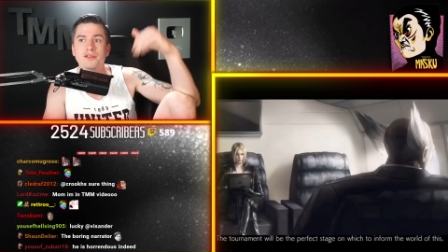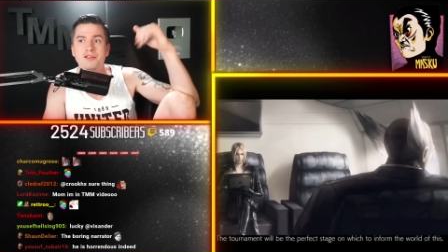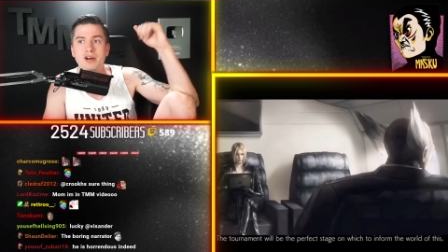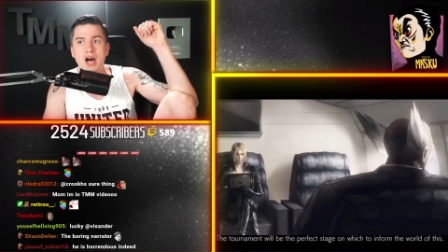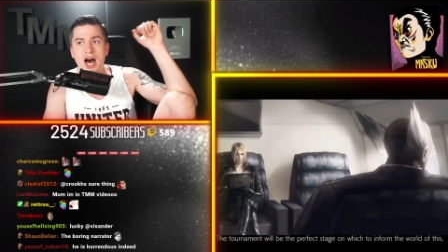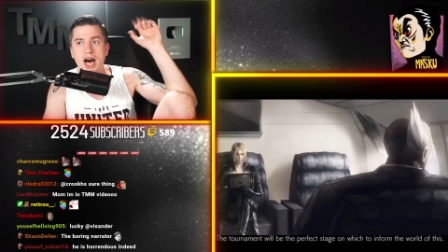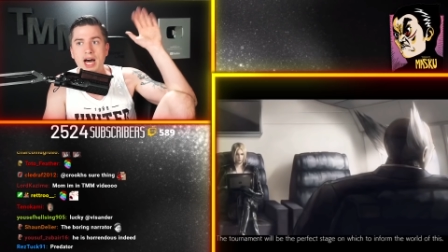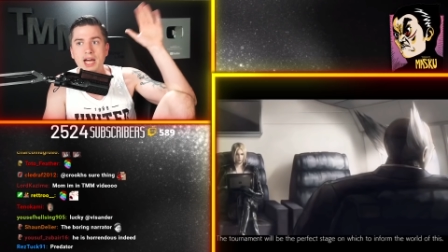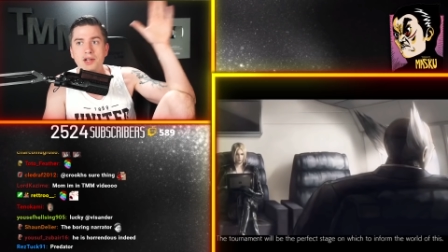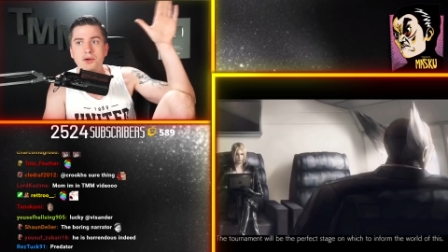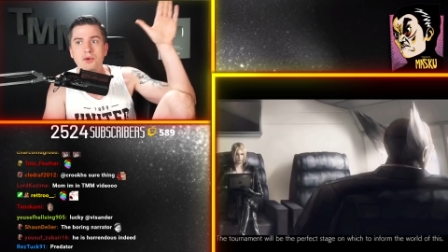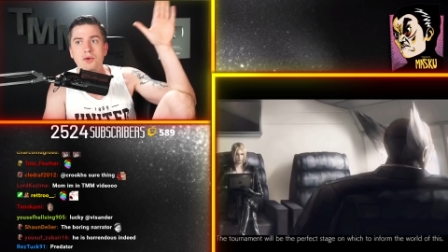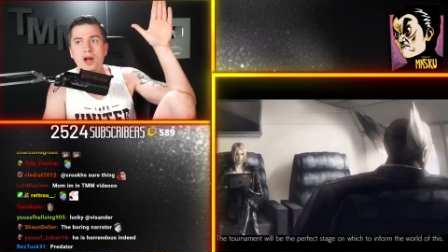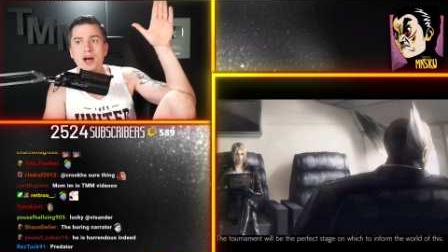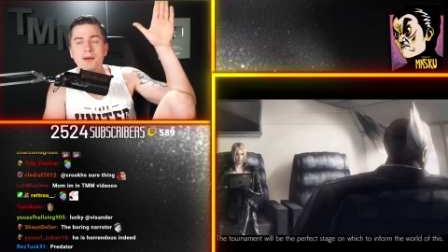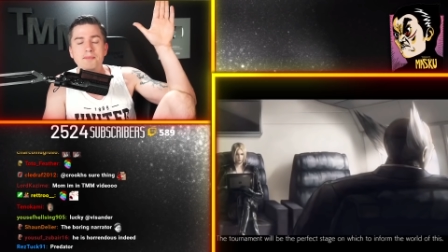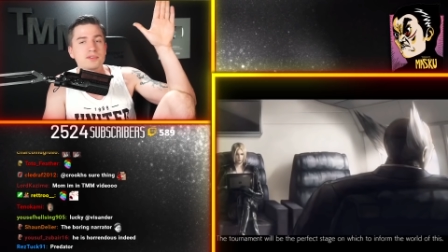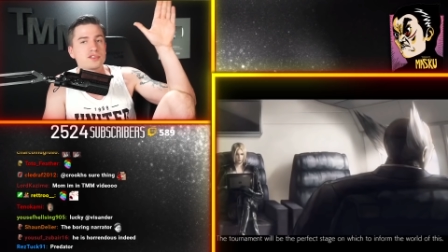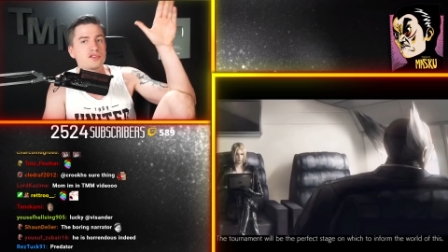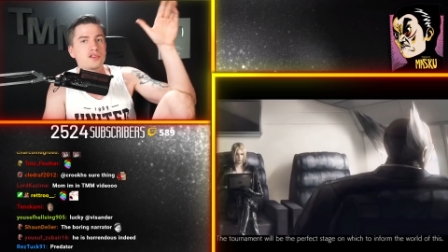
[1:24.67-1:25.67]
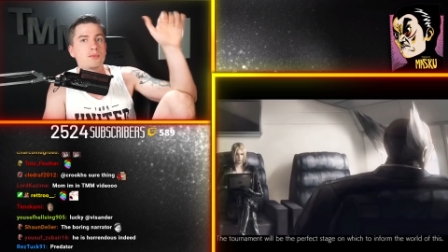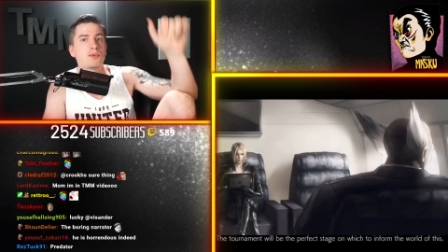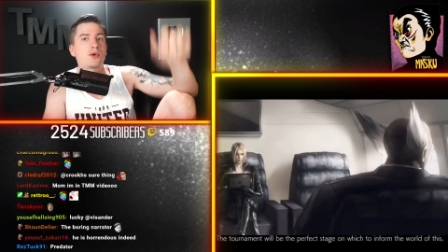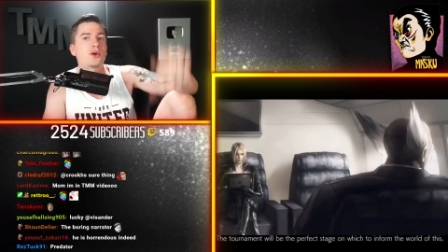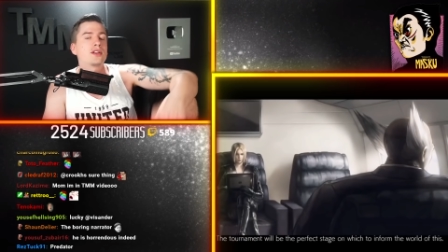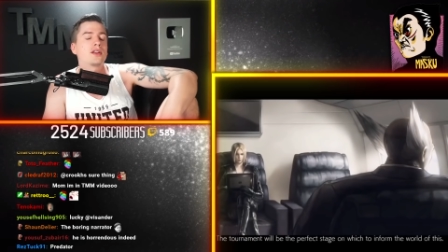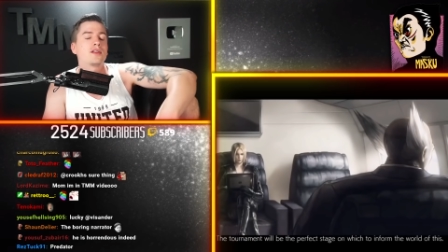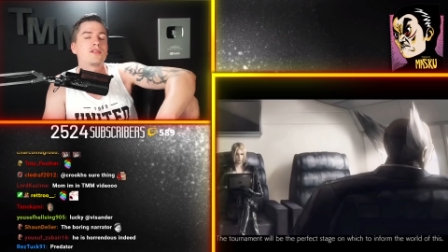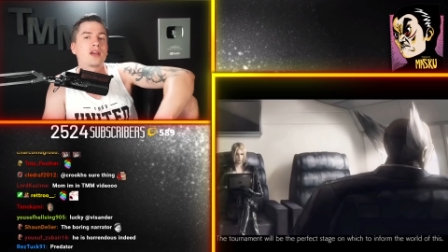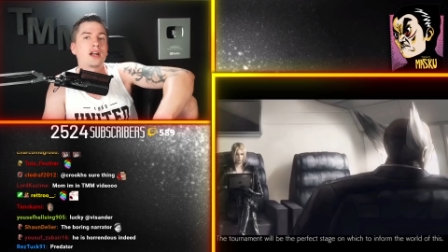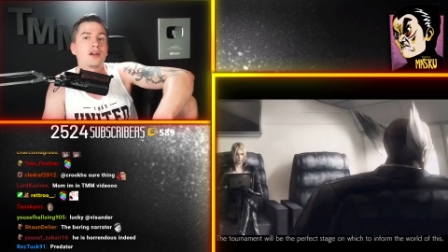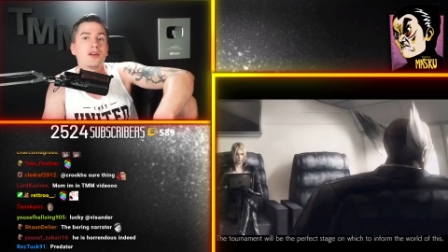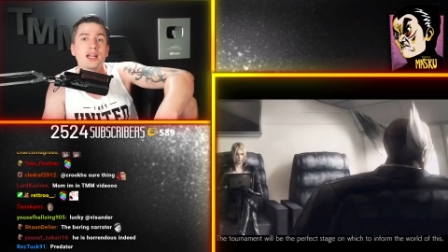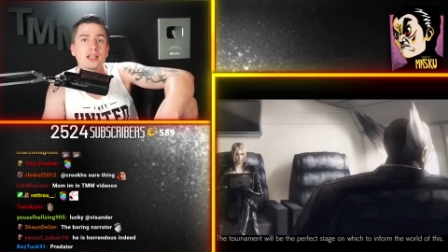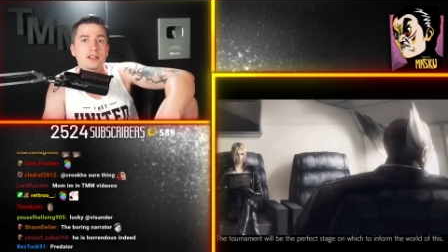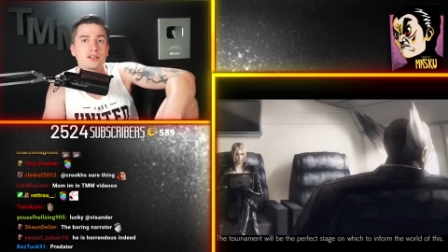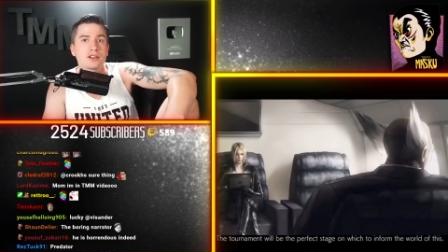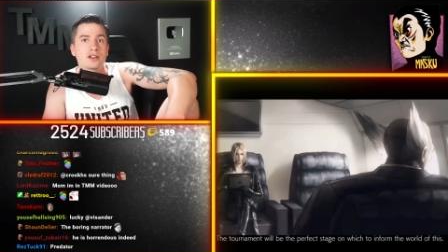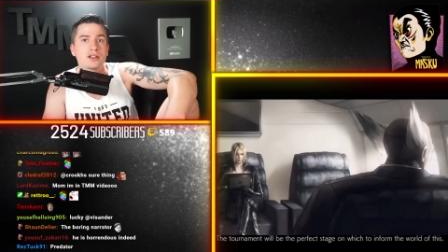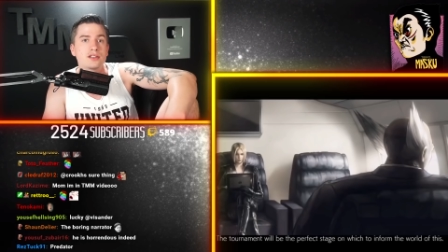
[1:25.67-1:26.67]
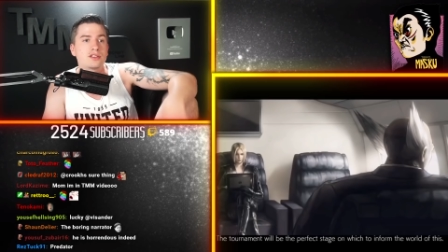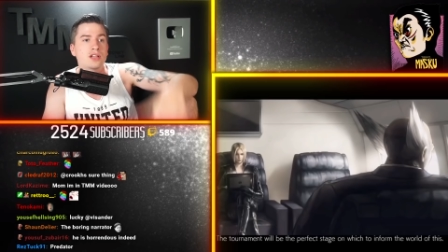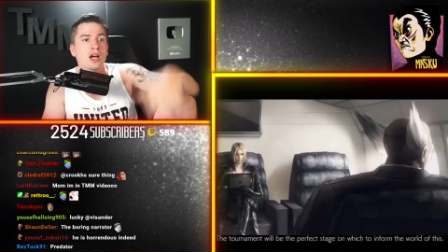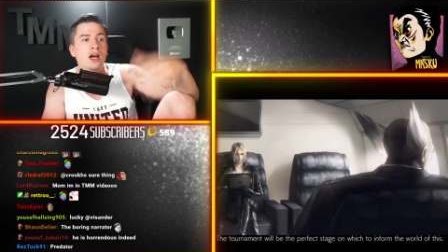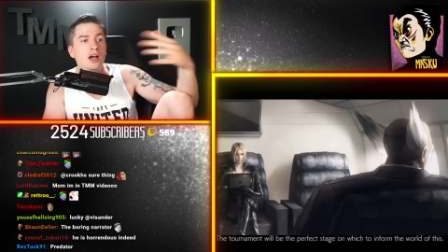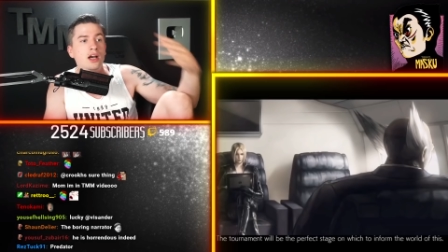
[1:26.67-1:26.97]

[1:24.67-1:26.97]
the higher-ups, the board of directors,